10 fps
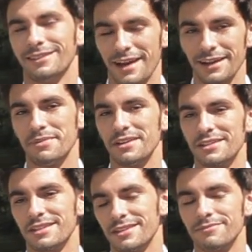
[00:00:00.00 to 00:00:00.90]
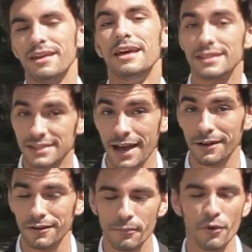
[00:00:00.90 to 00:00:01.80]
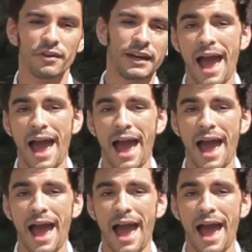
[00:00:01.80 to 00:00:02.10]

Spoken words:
Get it? Because it's the title of the movie.